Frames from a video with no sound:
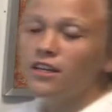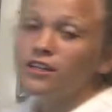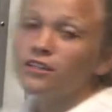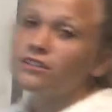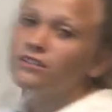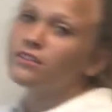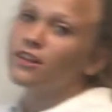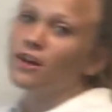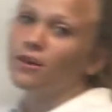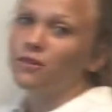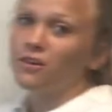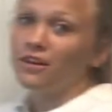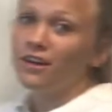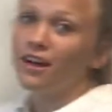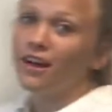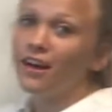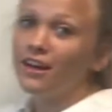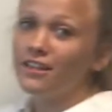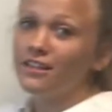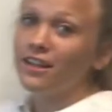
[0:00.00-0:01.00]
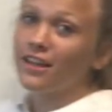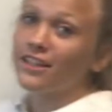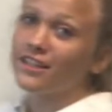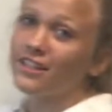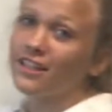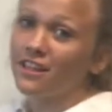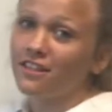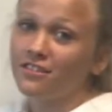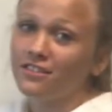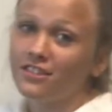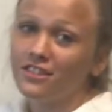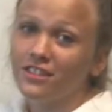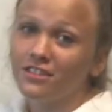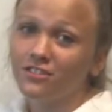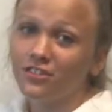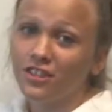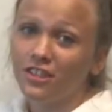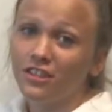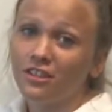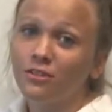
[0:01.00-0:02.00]
So, unlike the other
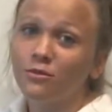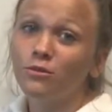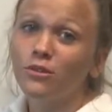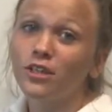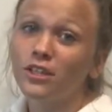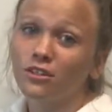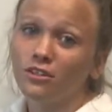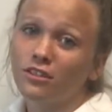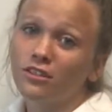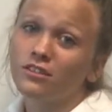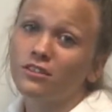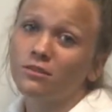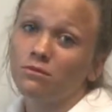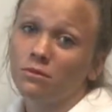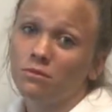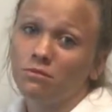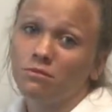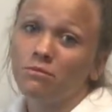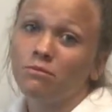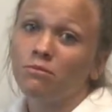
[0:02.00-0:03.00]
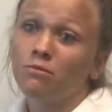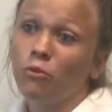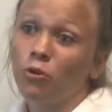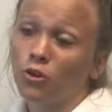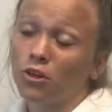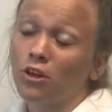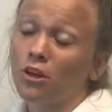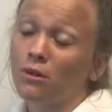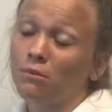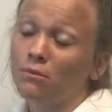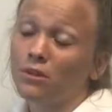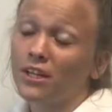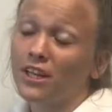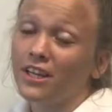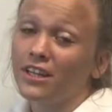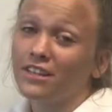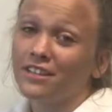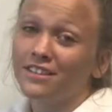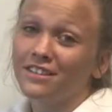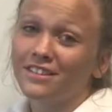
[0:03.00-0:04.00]
teacher, we're going to learn something more
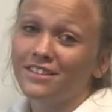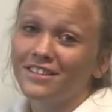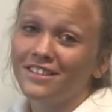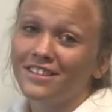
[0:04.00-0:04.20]
complicated.